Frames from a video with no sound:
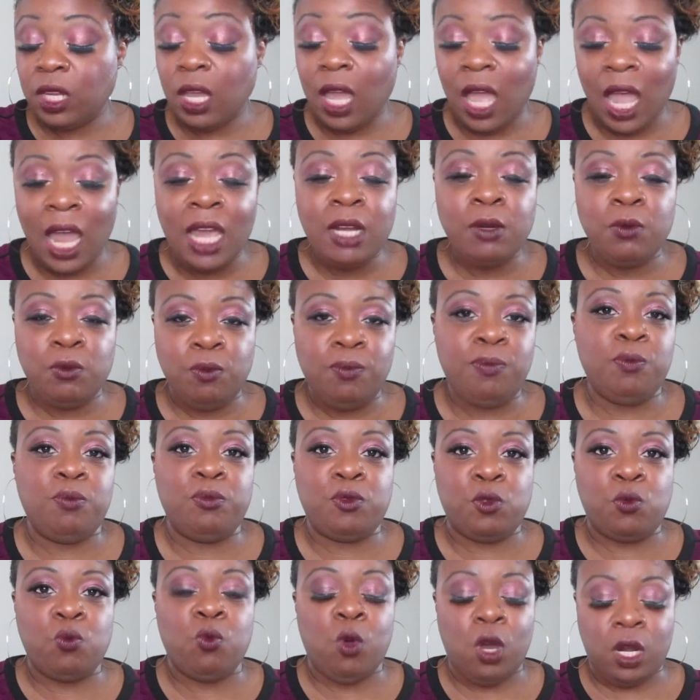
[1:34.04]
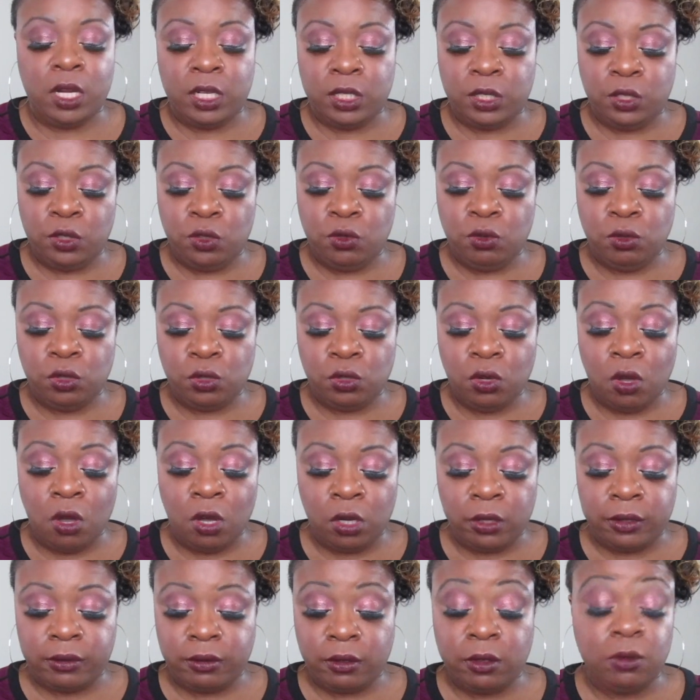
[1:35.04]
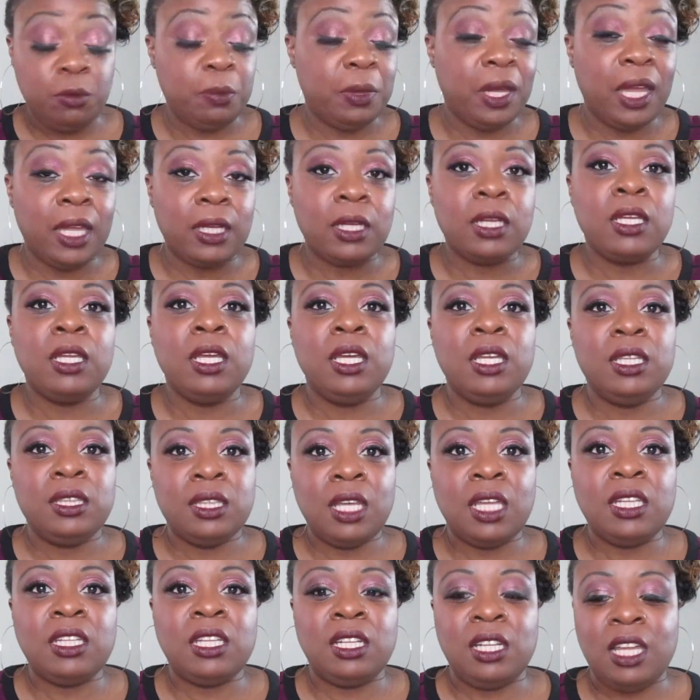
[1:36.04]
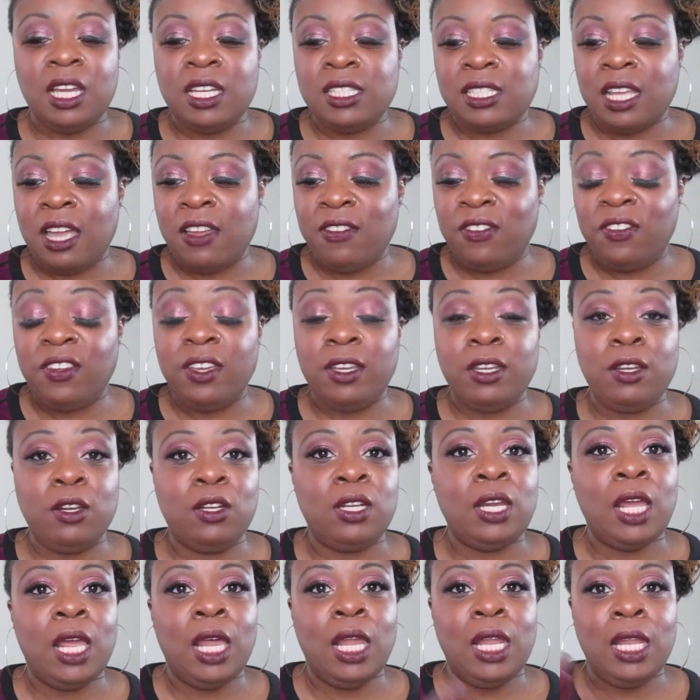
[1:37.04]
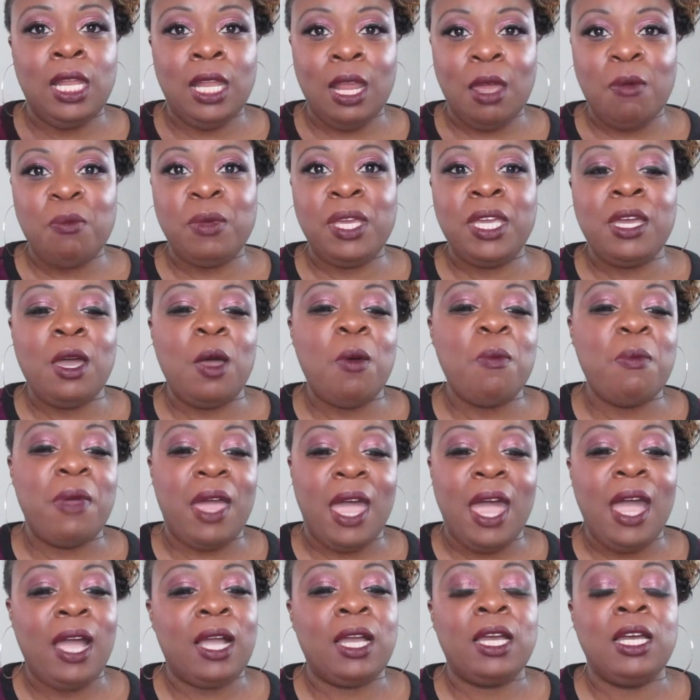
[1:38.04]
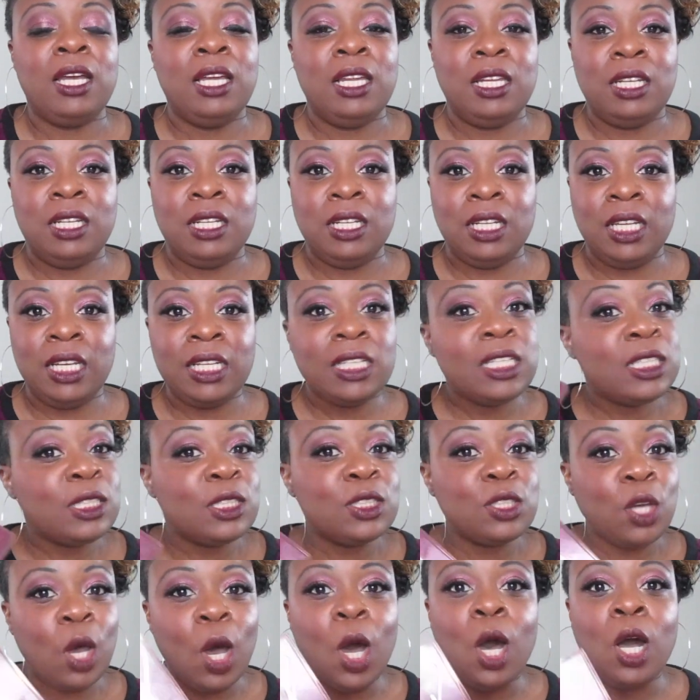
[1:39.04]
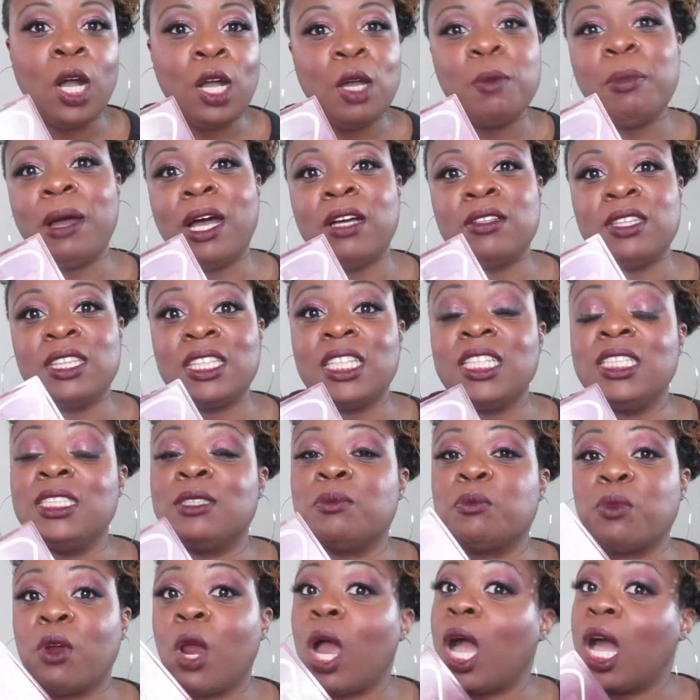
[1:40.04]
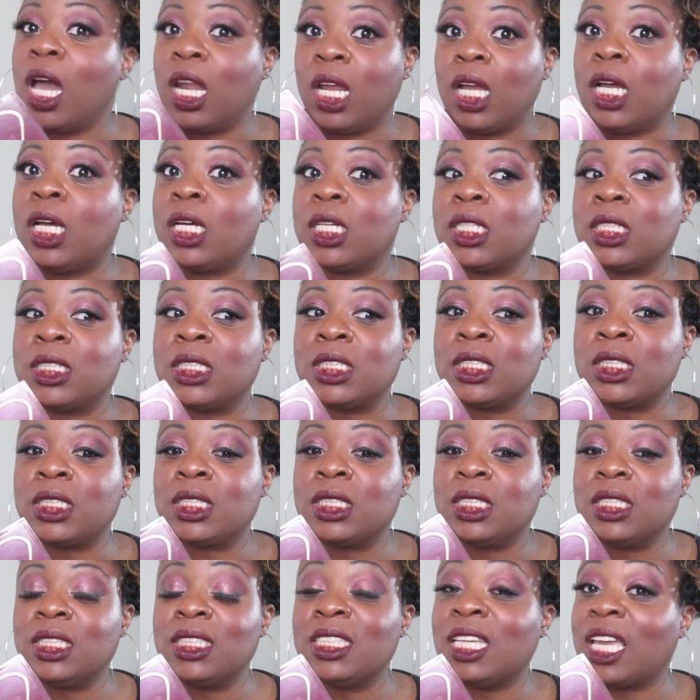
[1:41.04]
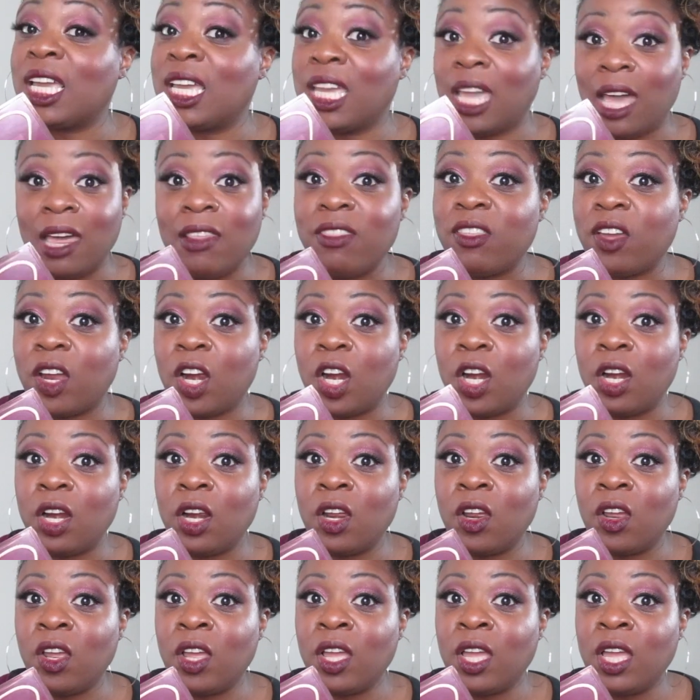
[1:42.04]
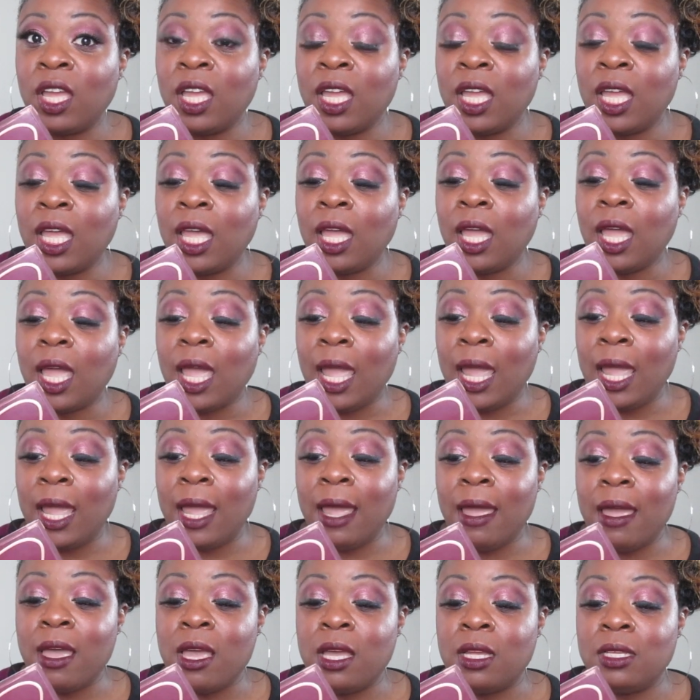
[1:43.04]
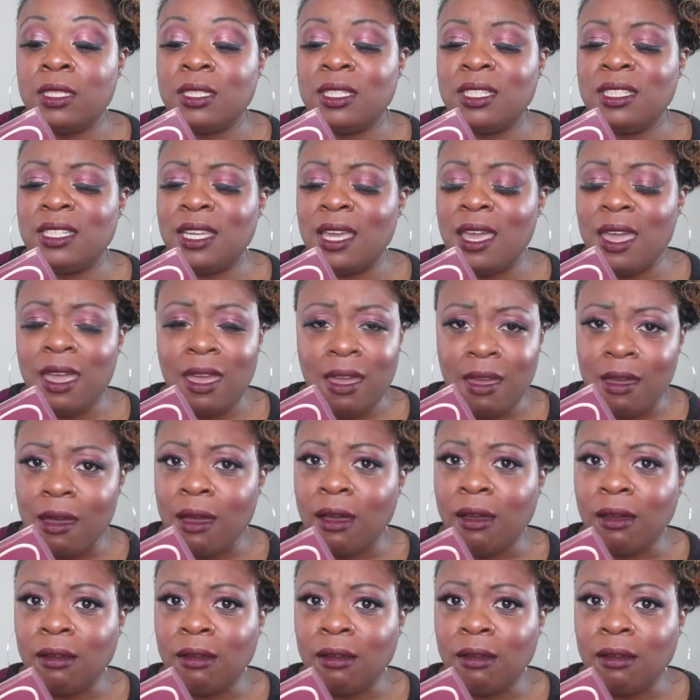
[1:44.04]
I wanted to do a talk through, but nonetheless, I figured, let me come back. Let us talk about these products together. And yeah,